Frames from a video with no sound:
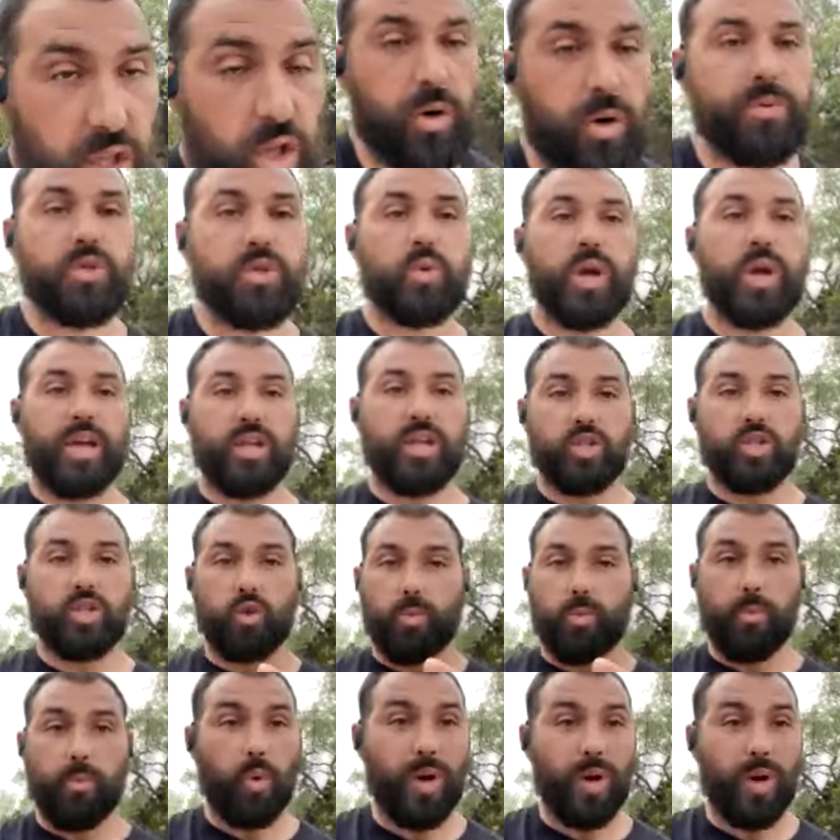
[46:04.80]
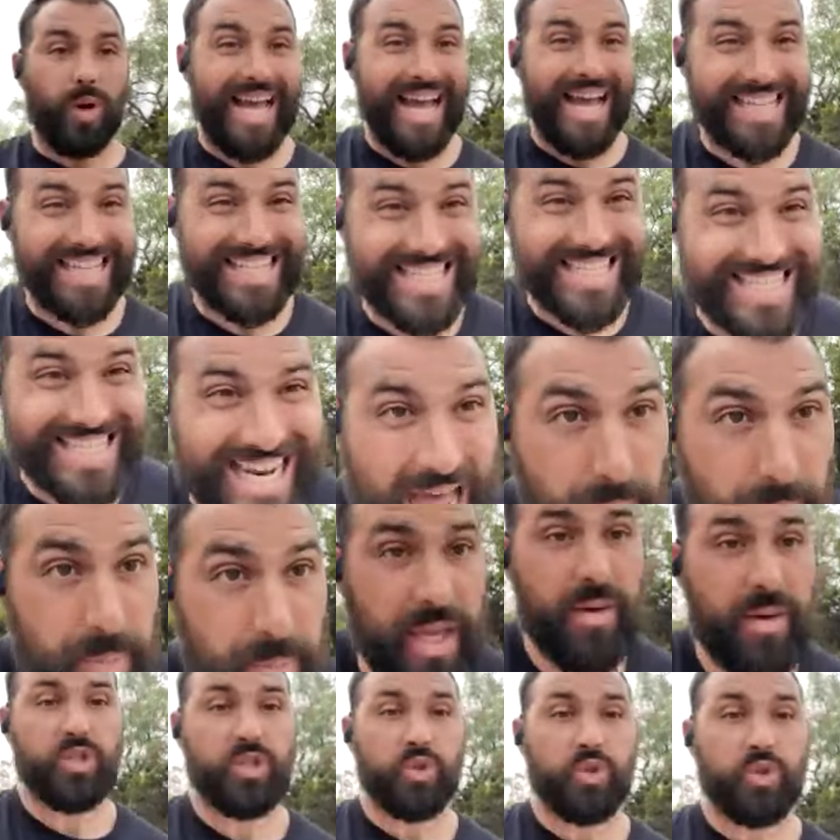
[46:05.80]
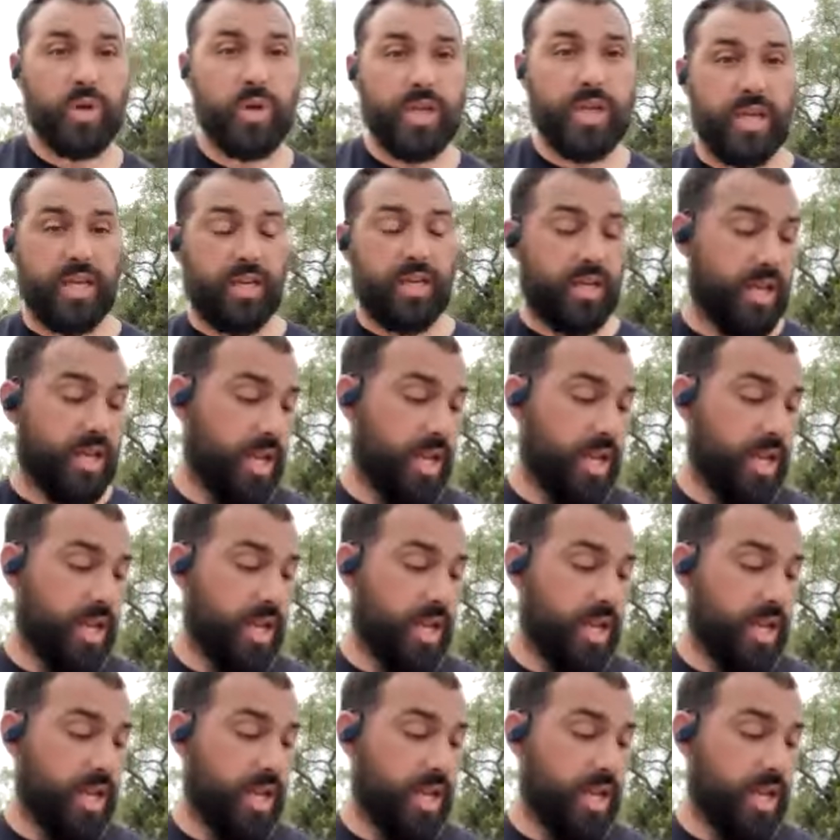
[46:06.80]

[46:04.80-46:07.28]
swing. So remember, we're not stopping in between.